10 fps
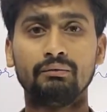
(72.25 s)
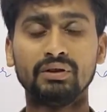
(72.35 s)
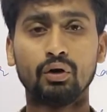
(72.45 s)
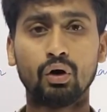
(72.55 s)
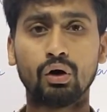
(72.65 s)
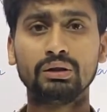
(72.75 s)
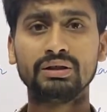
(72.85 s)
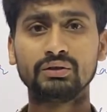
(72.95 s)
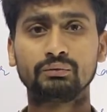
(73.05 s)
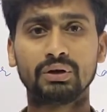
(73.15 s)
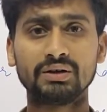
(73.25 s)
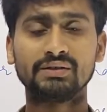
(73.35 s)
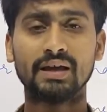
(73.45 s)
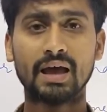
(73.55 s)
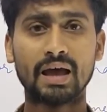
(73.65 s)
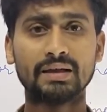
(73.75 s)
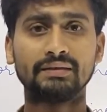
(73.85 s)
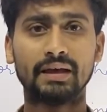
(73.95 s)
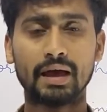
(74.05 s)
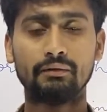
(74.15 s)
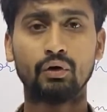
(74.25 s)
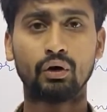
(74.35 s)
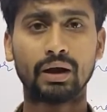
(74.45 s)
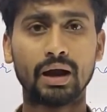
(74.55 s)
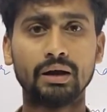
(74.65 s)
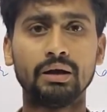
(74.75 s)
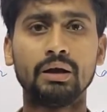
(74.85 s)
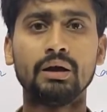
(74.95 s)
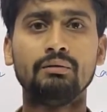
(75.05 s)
with all these words has, have or had,